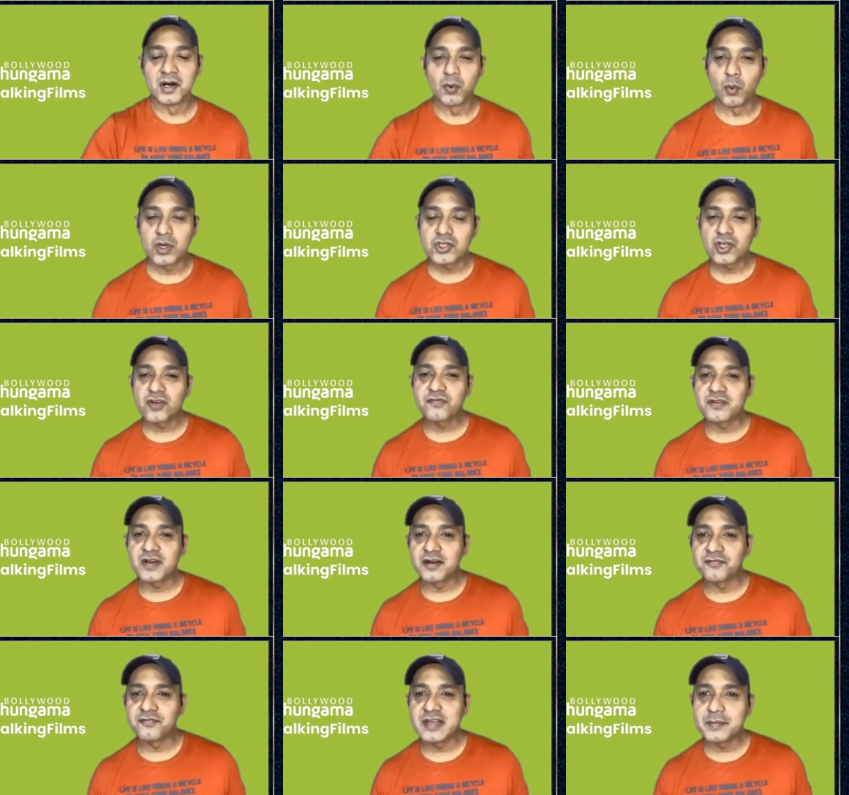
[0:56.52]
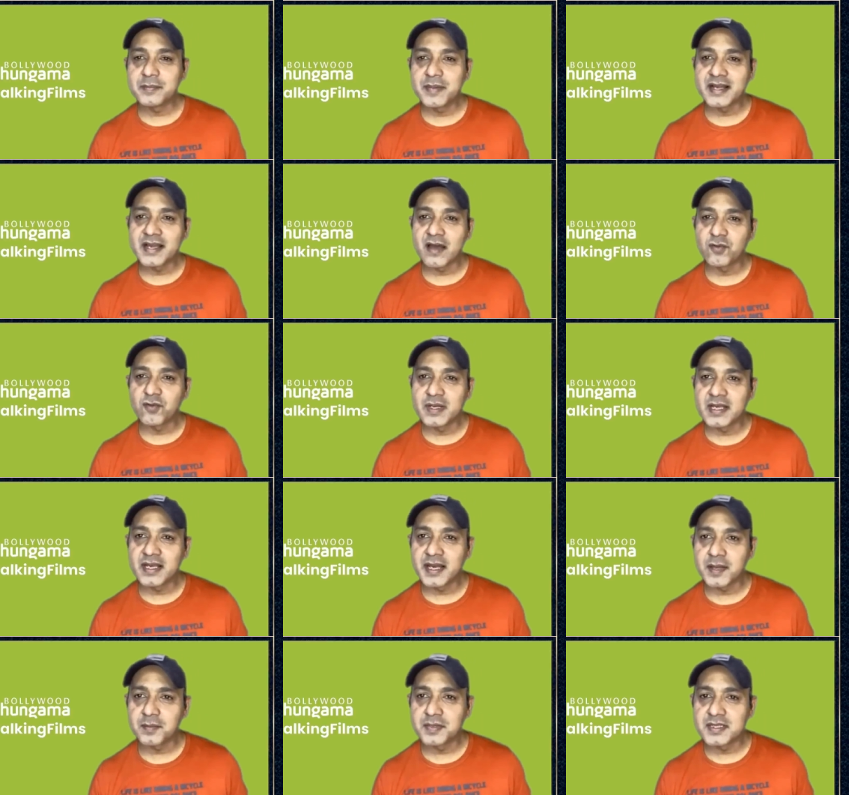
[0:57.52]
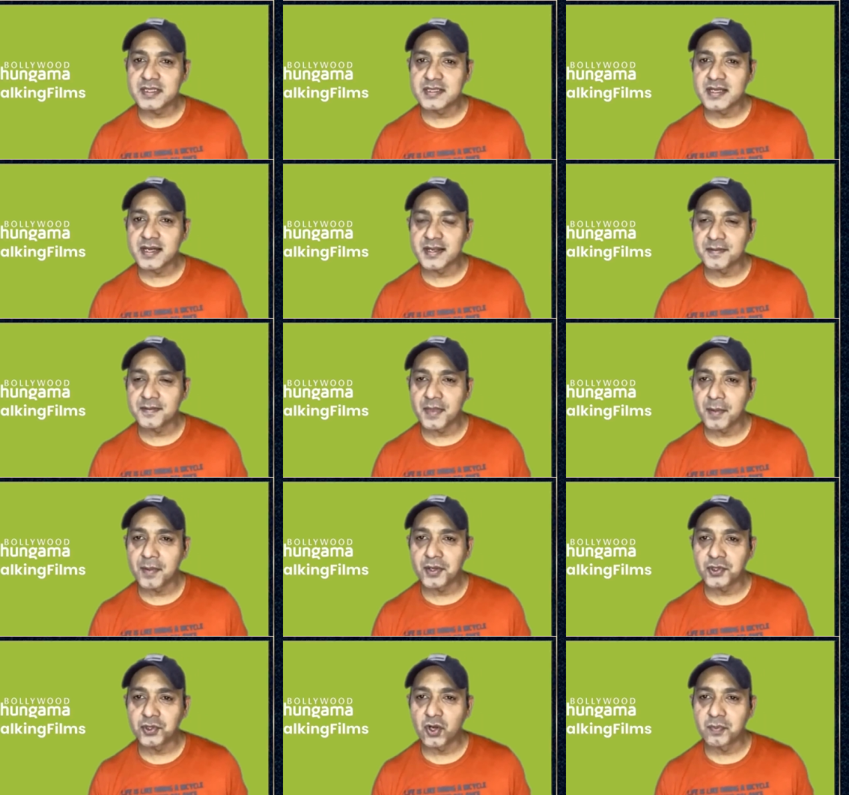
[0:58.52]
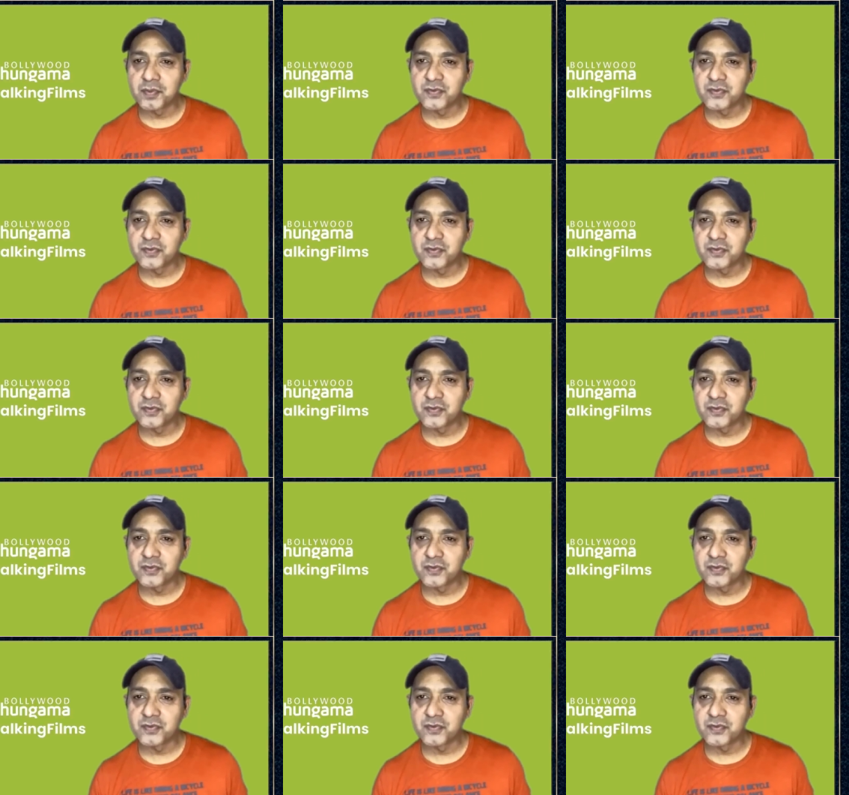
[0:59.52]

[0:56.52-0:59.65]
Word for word: What sort of uh, feedback have you been getting personally about your